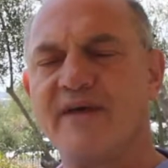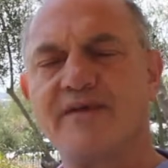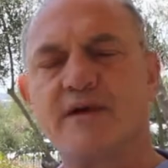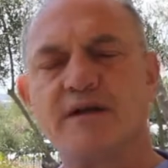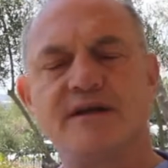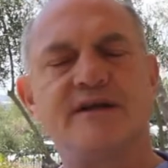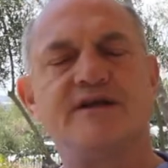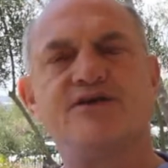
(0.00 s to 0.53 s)
the
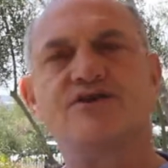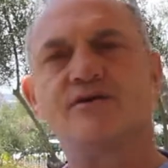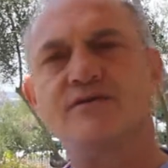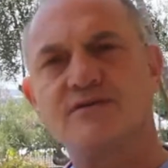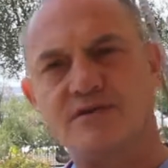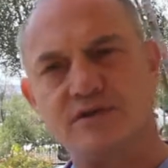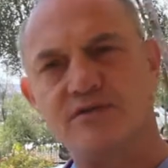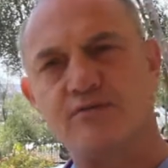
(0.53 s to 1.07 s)

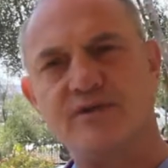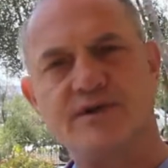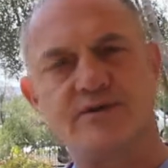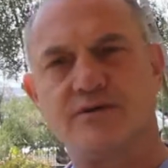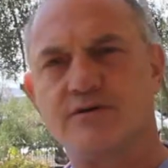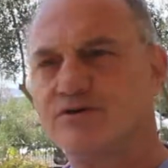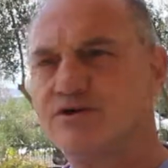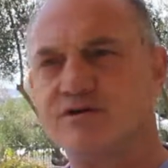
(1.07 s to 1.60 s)
clinicians and the
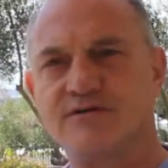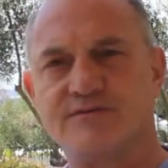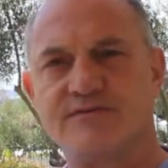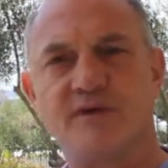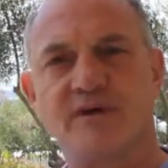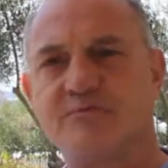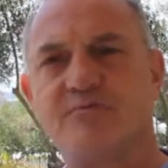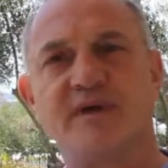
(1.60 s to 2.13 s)
researchers have
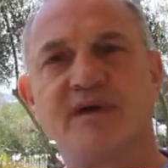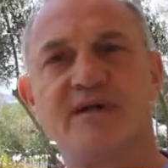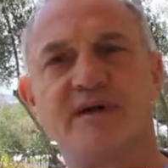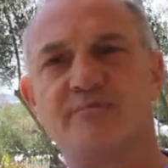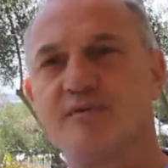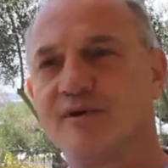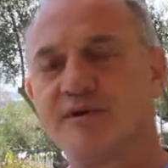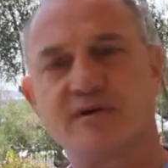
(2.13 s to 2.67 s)
not picked
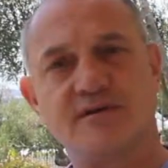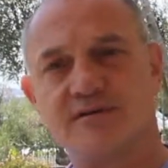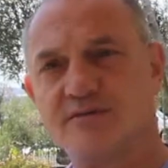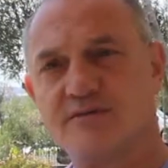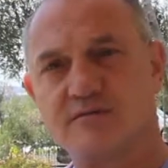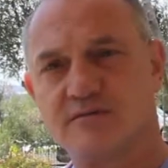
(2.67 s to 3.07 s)
up on this.